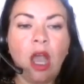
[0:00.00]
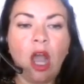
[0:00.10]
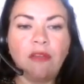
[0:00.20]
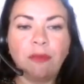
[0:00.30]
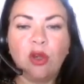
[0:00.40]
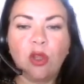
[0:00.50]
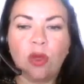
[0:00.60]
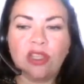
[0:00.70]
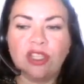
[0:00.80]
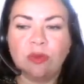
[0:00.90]
I've put a
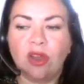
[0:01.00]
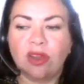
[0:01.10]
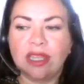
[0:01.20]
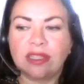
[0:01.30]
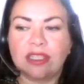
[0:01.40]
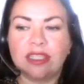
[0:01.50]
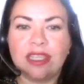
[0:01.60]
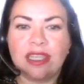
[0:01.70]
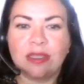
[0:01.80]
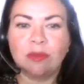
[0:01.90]
question mark next to
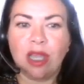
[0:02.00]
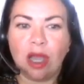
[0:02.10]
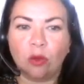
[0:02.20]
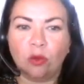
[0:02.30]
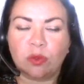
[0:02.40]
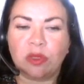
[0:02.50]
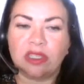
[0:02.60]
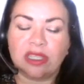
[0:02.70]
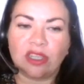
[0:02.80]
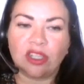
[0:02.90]
set some goals,
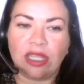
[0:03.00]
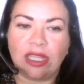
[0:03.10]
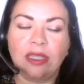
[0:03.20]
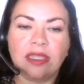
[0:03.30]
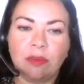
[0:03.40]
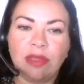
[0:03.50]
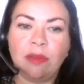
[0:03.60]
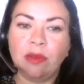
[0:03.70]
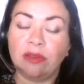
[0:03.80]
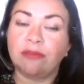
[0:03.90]
because actually some
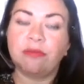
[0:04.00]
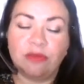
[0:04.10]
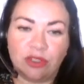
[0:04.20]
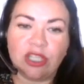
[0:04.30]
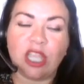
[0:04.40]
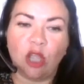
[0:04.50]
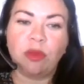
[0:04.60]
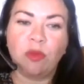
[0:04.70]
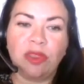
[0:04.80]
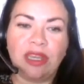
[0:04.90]
people are just
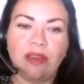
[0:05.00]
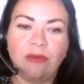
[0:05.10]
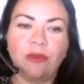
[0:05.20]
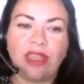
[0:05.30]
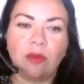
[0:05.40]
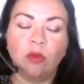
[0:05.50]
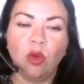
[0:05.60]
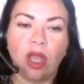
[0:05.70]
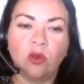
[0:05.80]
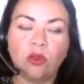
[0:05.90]
coping with enough without more
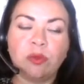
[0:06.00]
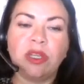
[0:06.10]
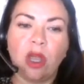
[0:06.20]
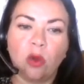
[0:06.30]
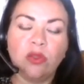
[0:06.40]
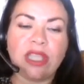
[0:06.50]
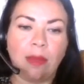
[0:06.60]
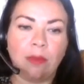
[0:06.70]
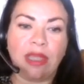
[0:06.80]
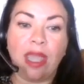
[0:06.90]
goals, but goals
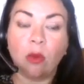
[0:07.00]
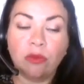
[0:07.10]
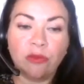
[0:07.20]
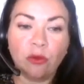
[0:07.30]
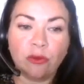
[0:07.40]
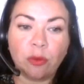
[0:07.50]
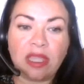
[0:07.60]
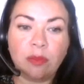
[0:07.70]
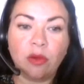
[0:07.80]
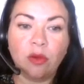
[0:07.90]
can be helpful for
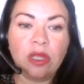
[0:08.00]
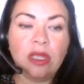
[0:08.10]
people.